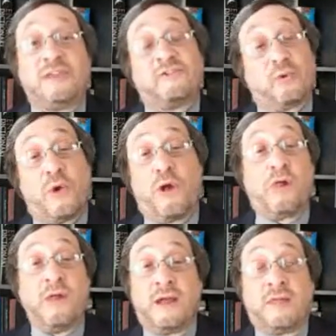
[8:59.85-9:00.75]
These are
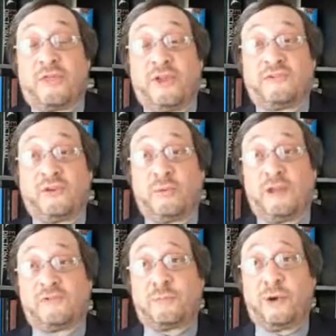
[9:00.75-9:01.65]
all things that
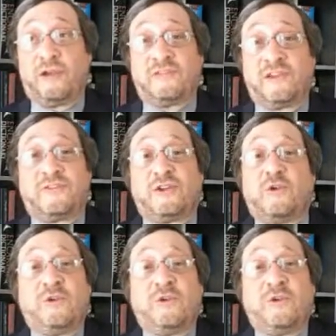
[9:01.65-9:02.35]
we experience as a